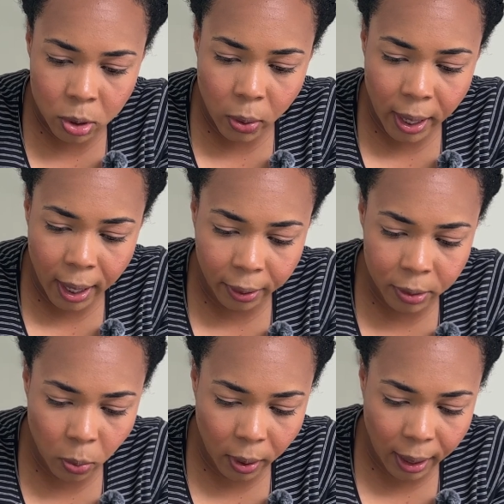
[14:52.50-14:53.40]
So
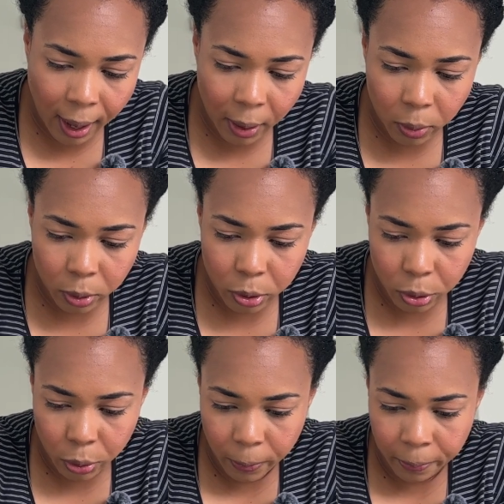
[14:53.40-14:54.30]
here's what I will do.